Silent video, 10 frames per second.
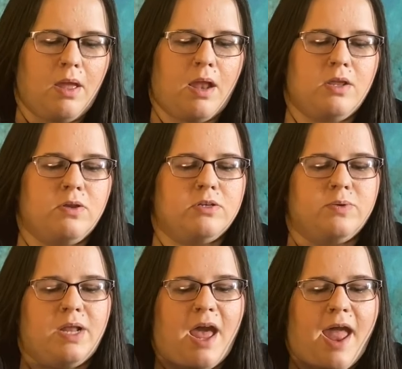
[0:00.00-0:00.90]
And you can do
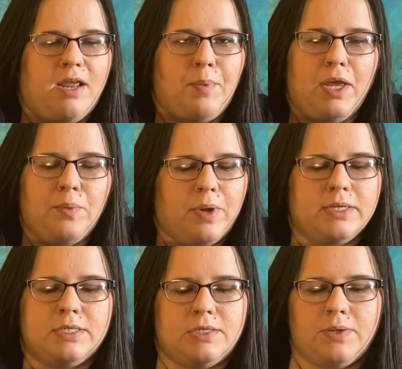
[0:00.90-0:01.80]
it any way you
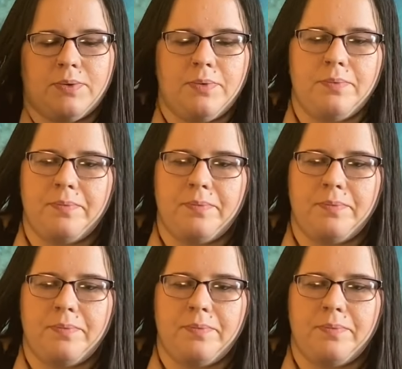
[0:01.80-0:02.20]
want to.